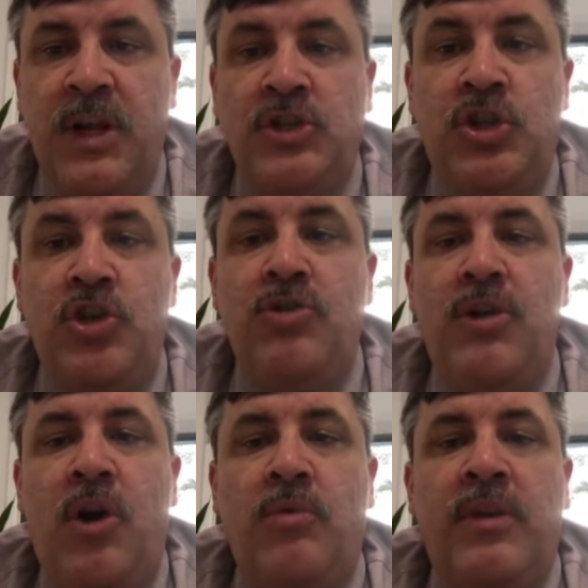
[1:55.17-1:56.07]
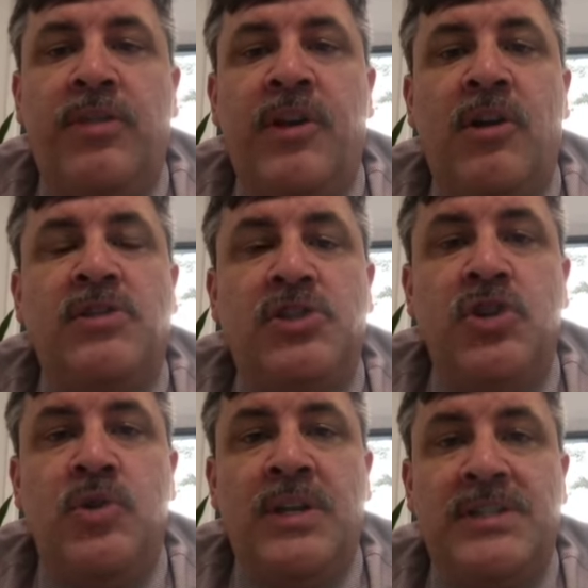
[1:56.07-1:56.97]
Do you know that there are
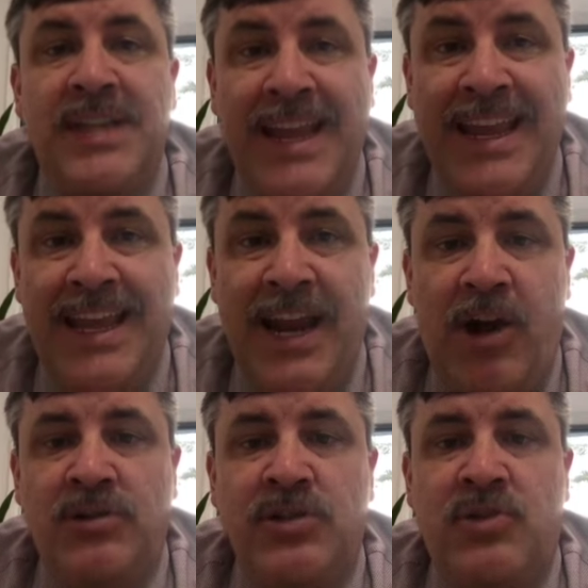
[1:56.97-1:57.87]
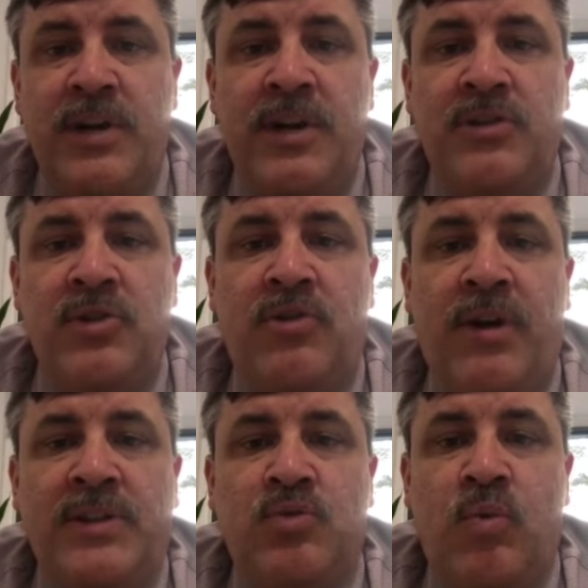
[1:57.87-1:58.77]
students in our school here at
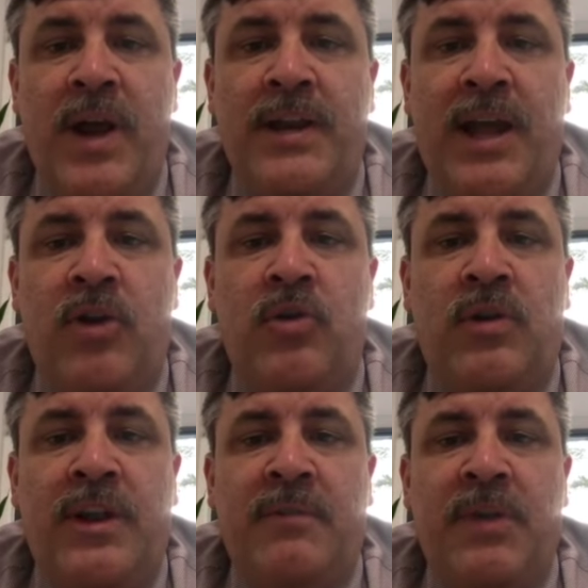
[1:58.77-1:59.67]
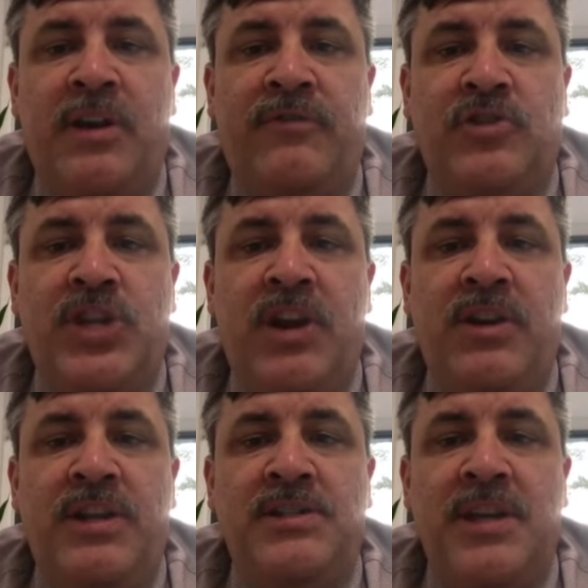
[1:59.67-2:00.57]
Dunecrest right now who collect money for
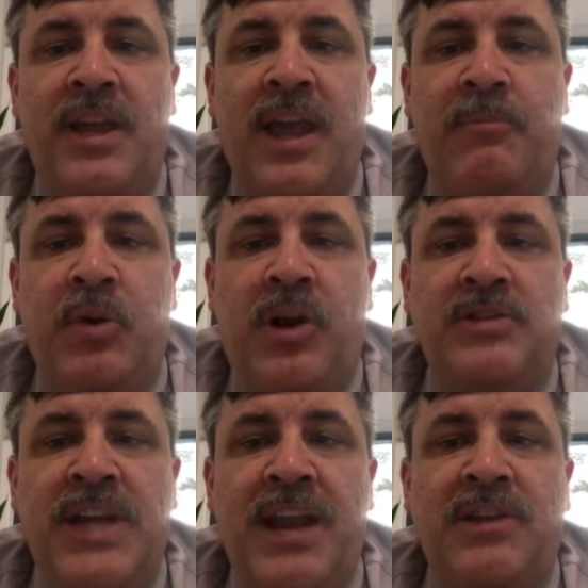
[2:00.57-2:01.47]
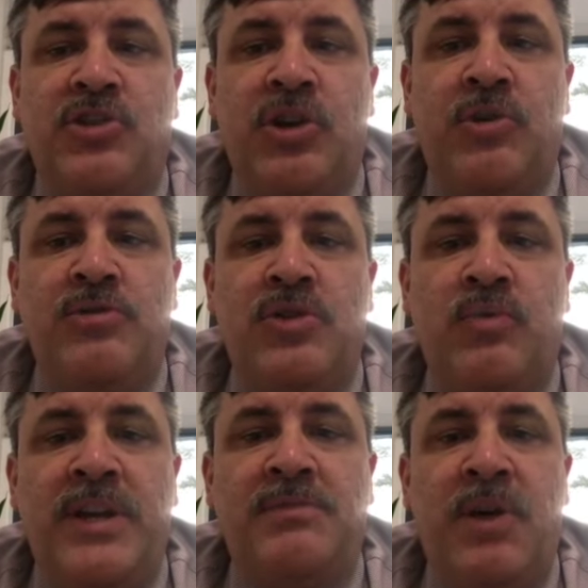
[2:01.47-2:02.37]
charities and put on talent shows to
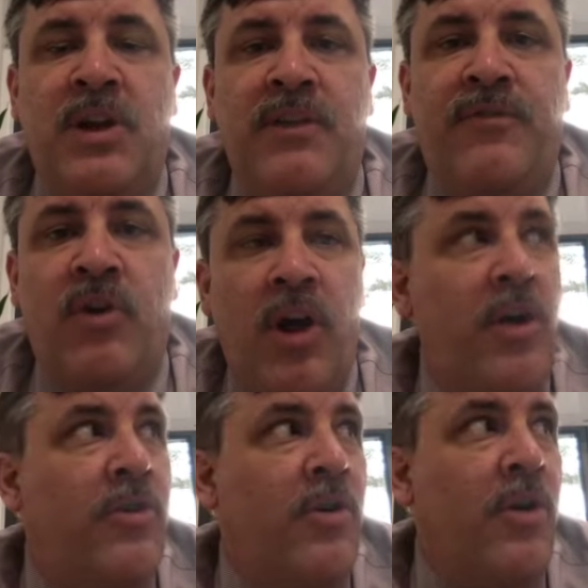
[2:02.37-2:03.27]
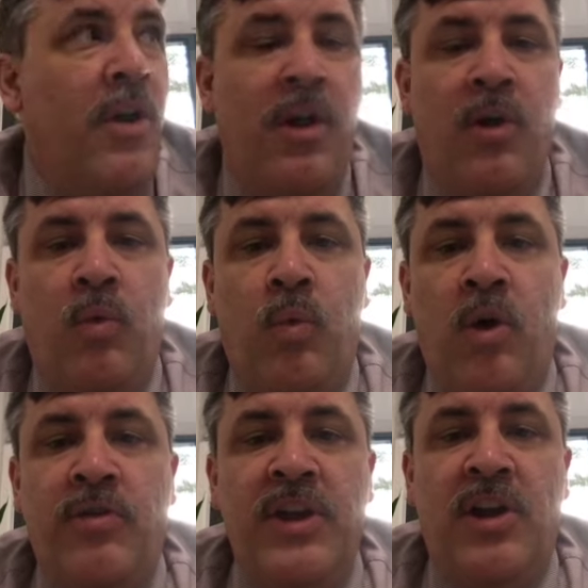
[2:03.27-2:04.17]
raise money for other
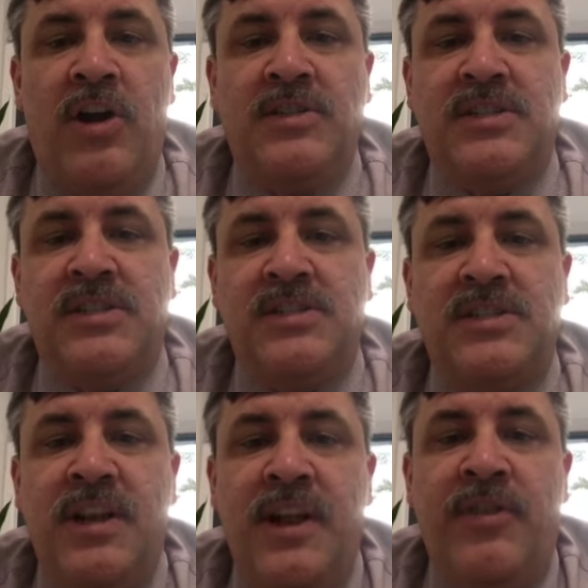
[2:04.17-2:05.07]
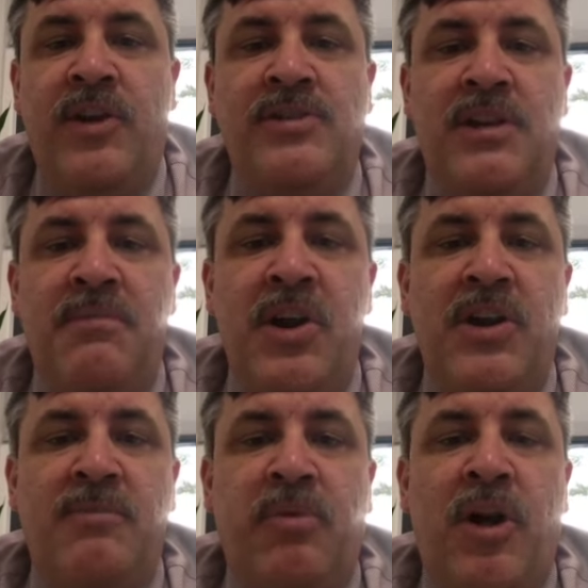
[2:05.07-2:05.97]
worthy causes? There's an
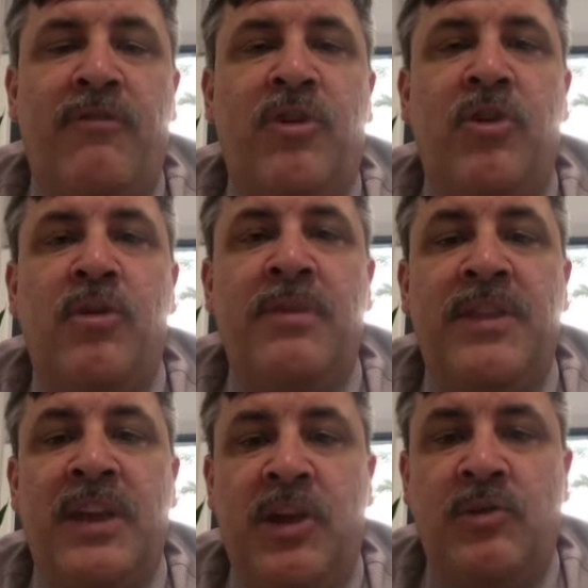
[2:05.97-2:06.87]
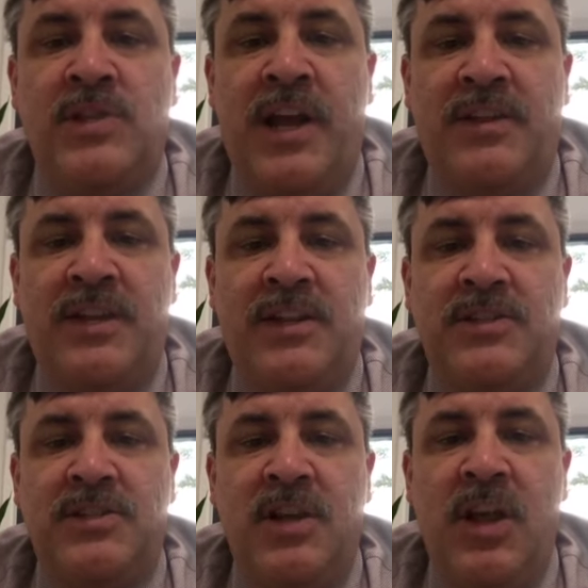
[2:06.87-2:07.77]
American proverb that goes like
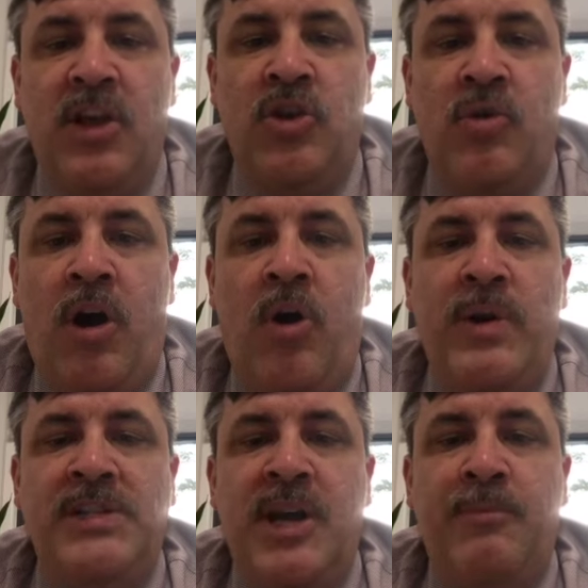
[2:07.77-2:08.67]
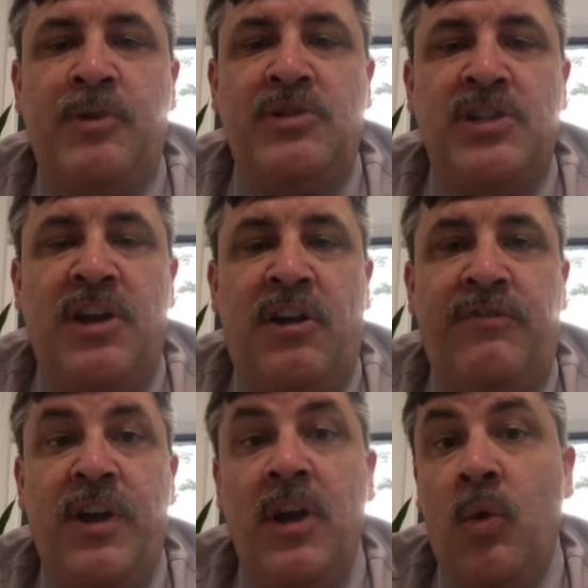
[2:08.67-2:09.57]
this you always help yourself
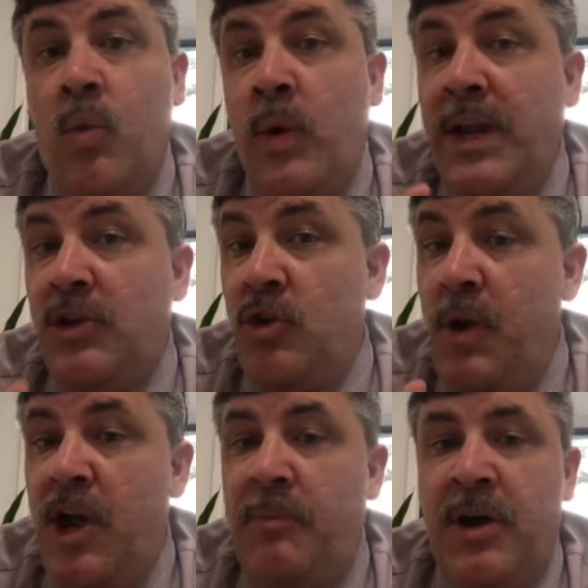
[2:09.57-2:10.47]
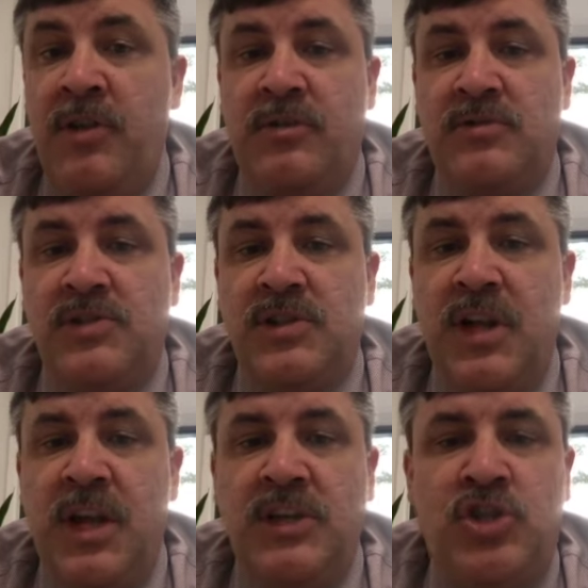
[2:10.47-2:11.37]
when you help others.
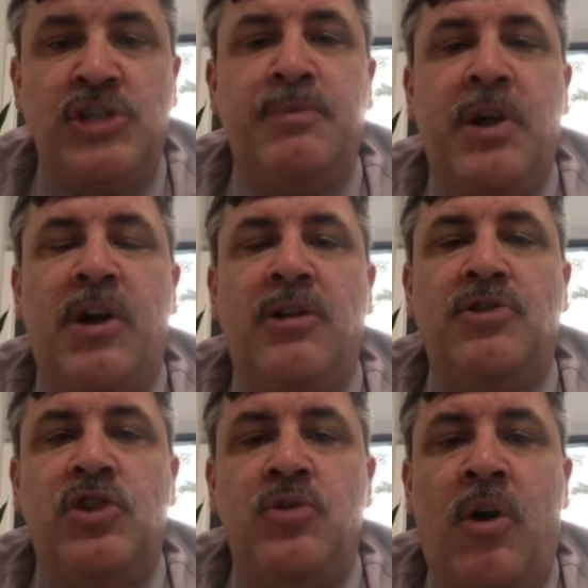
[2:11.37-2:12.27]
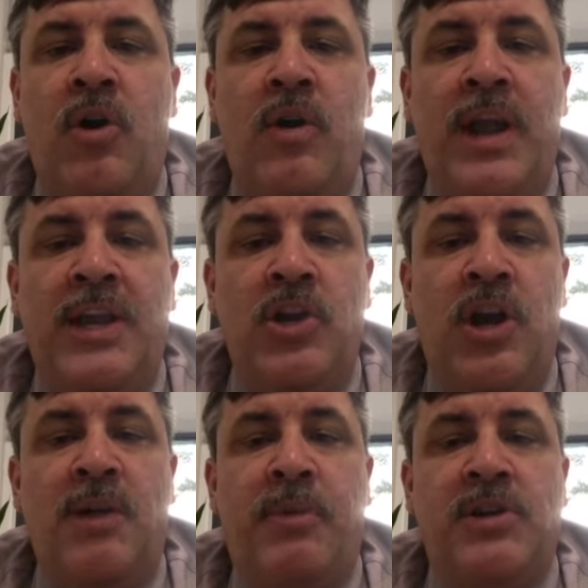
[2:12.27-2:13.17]
Just because you are a
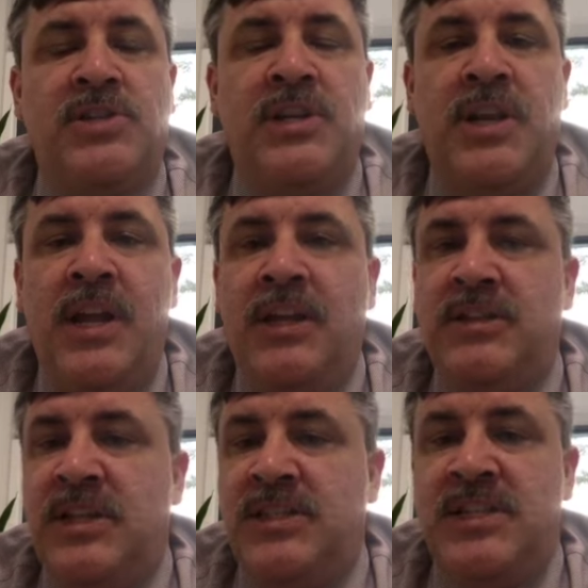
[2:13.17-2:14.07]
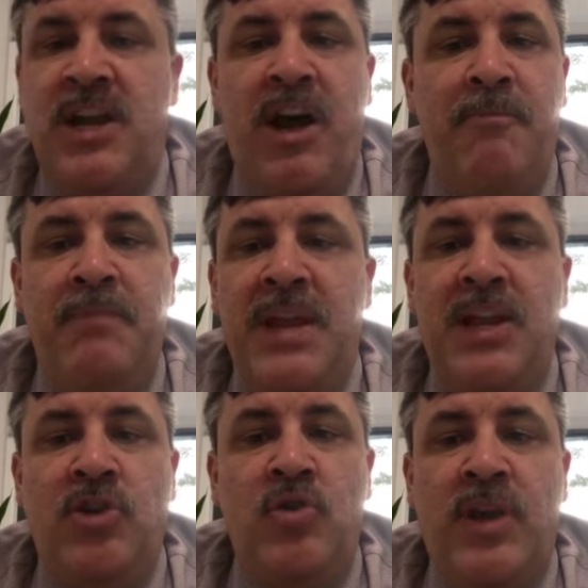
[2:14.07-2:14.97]
young person does not
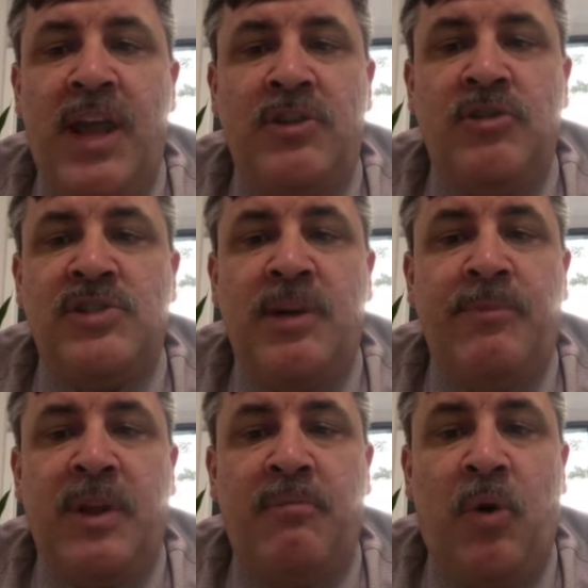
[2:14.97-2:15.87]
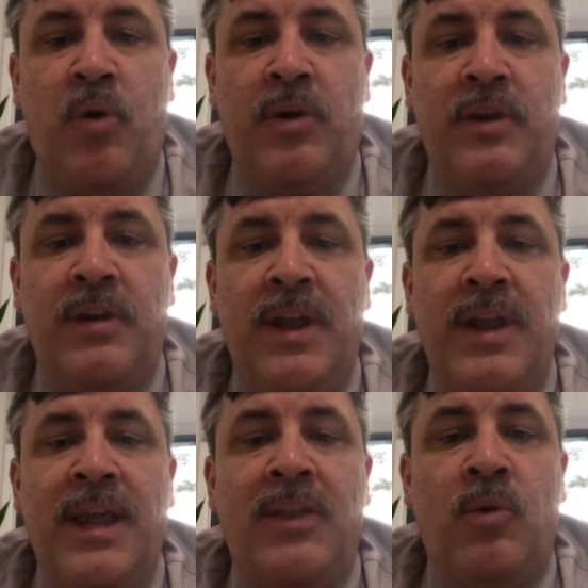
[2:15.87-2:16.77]
mean you can't do something important
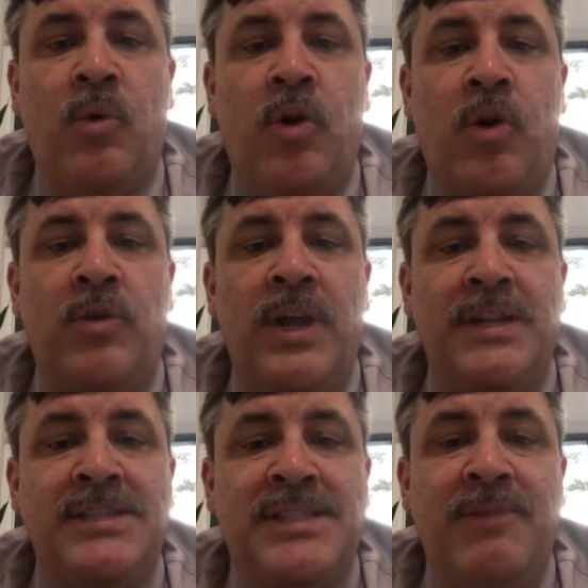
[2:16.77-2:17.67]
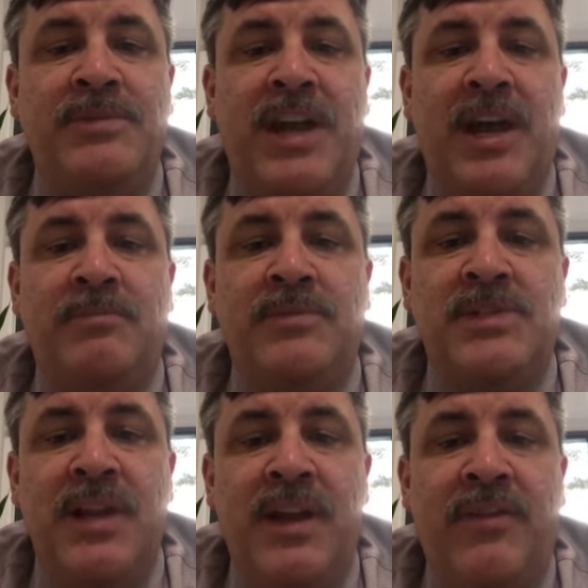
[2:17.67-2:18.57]
in the world. Sometimes
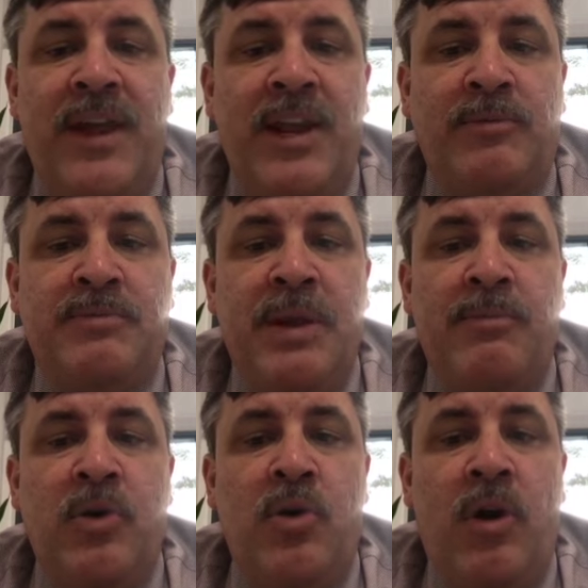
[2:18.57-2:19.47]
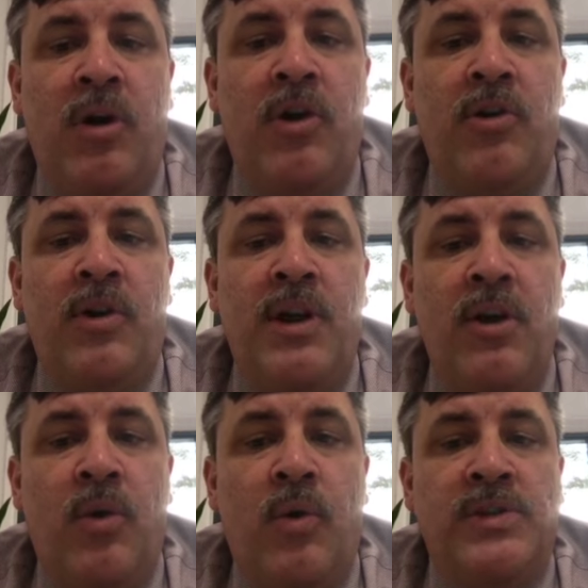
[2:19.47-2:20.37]
that helps people who are hungry
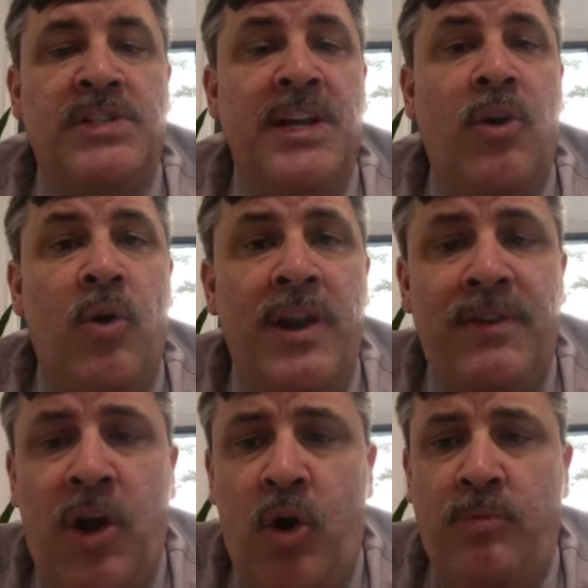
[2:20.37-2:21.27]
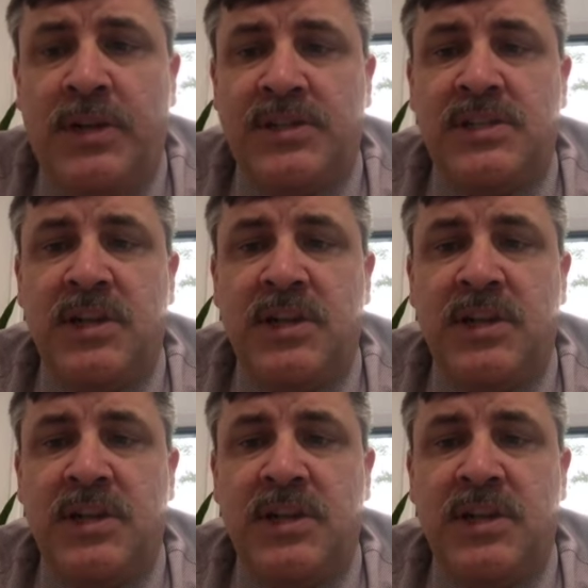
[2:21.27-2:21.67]
or sick or even homeless.